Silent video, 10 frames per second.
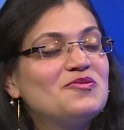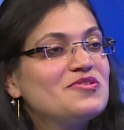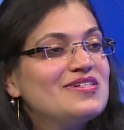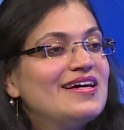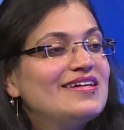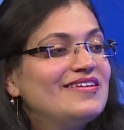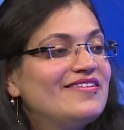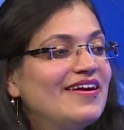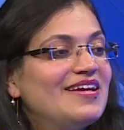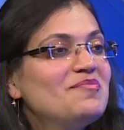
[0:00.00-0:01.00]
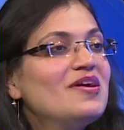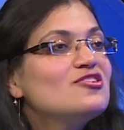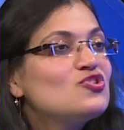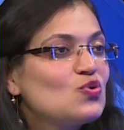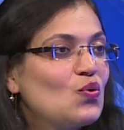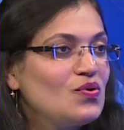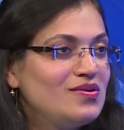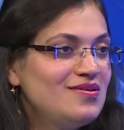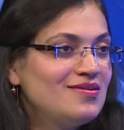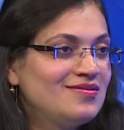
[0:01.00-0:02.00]
was like a ready made
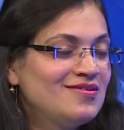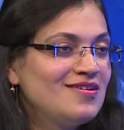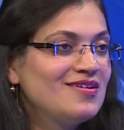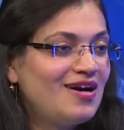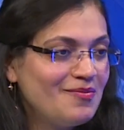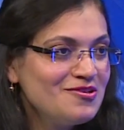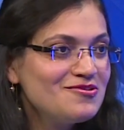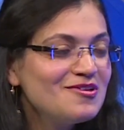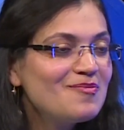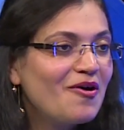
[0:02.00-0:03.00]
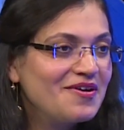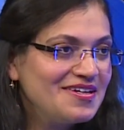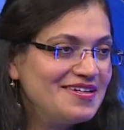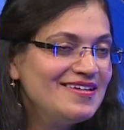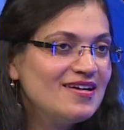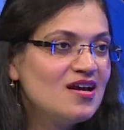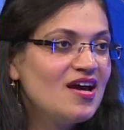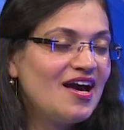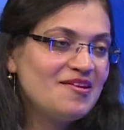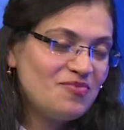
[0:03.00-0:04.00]
soul coming to the body
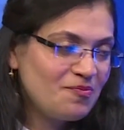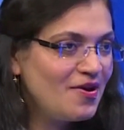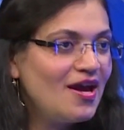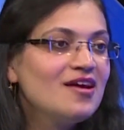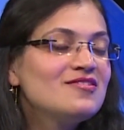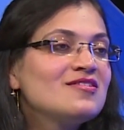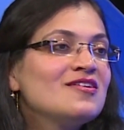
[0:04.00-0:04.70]
and prepared